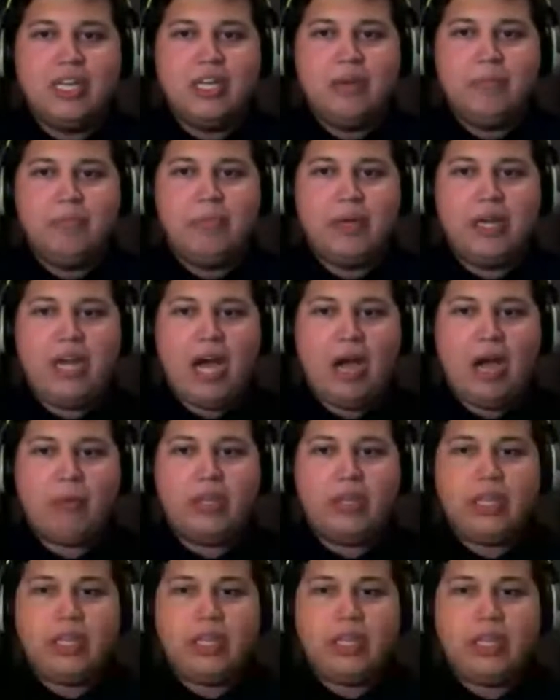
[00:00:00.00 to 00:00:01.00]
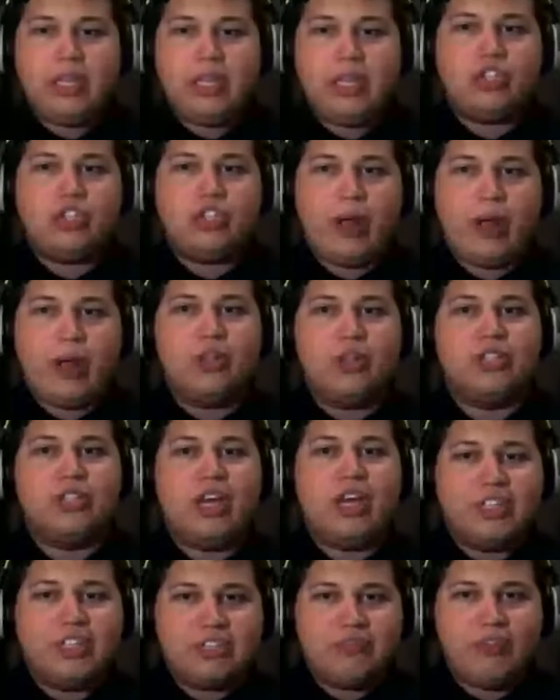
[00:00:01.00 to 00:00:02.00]
but not really any trailers of
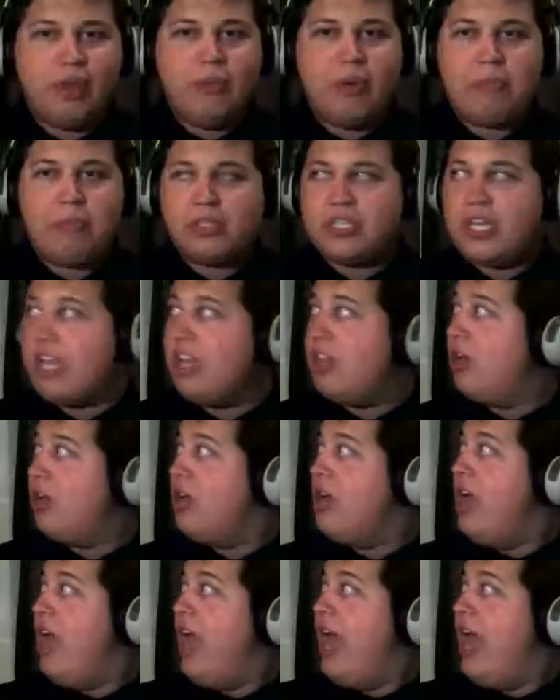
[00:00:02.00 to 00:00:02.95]
this film in particular.